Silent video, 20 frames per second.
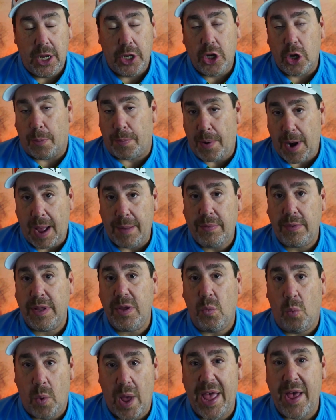you're
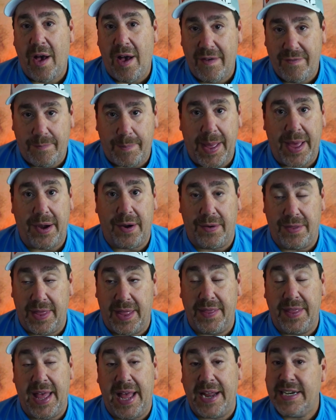probably way off better
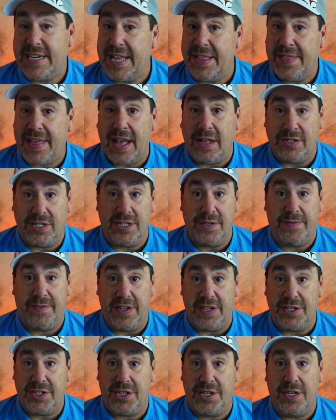than that 10,000
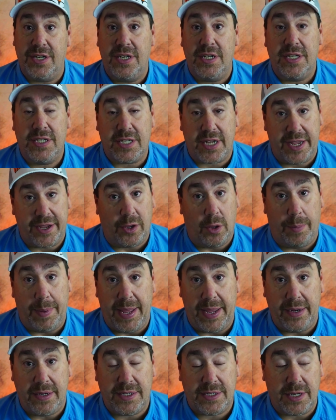fish cycle bait.